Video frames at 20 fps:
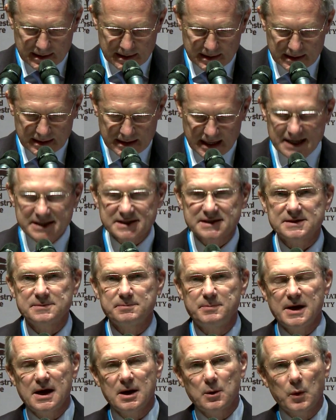Let's
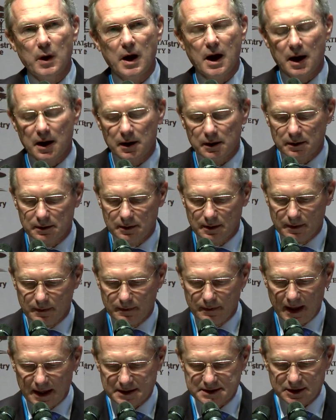be aware
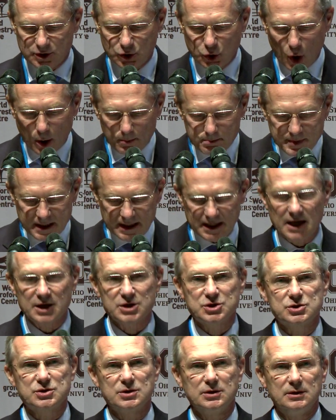that a
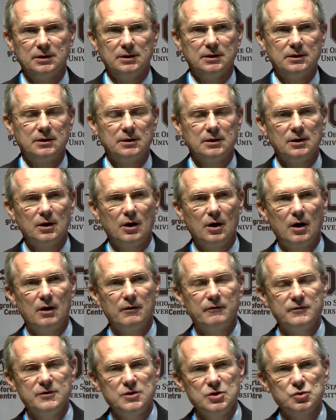combination
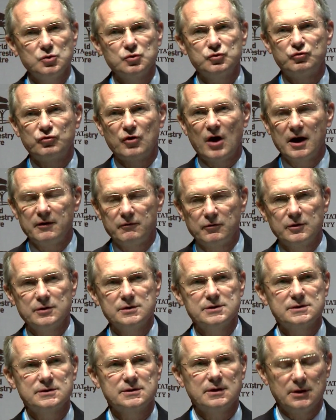of new
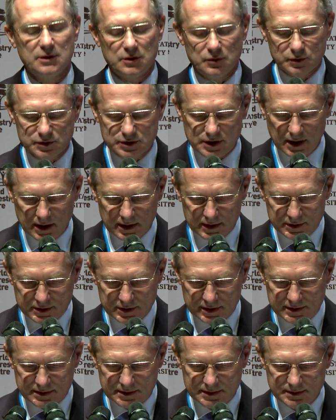drivers and new
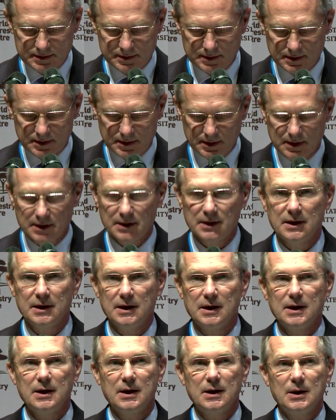challenges
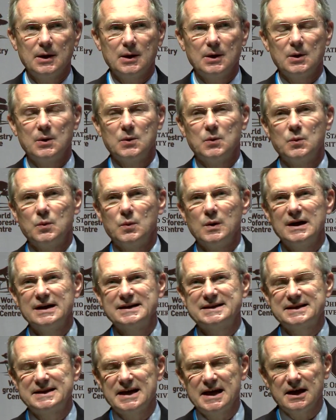will
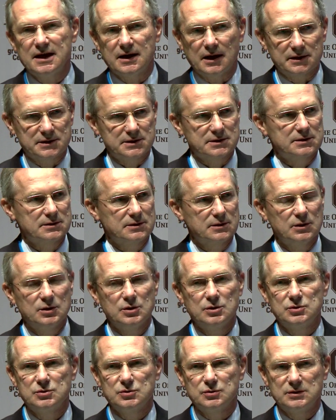take us
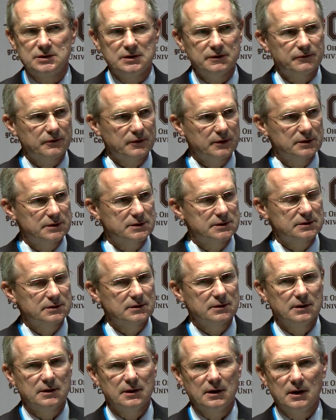to different
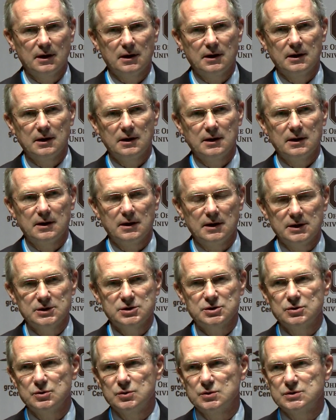
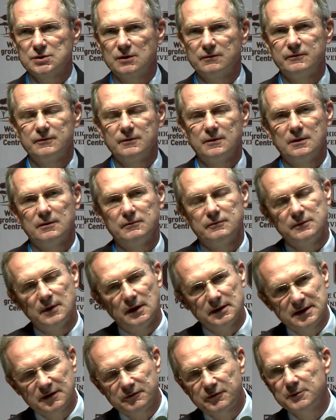issues of
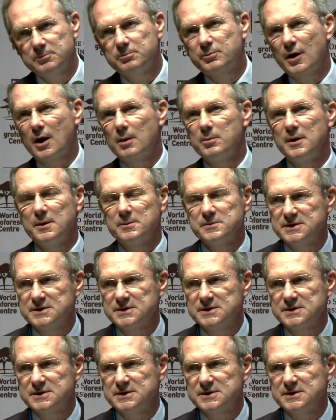different problems,